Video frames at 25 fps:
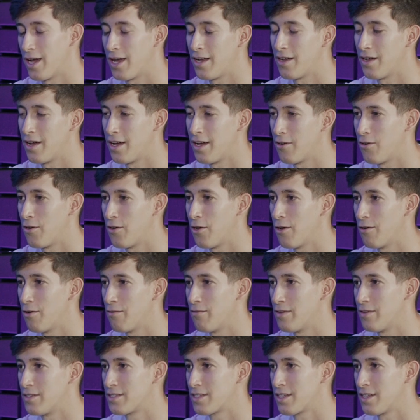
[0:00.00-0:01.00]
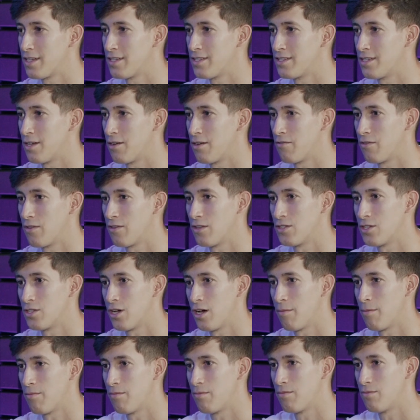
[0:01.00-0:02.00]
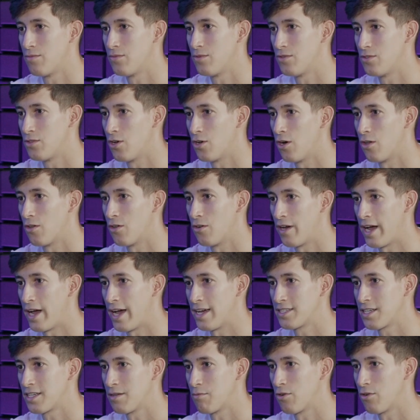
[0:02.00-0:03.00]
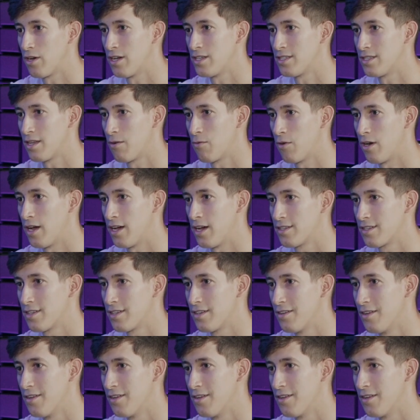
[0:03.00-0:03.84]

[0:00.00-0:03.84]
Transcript: I, don't know if it's going to sell for the top dollar asking price that you guys asking.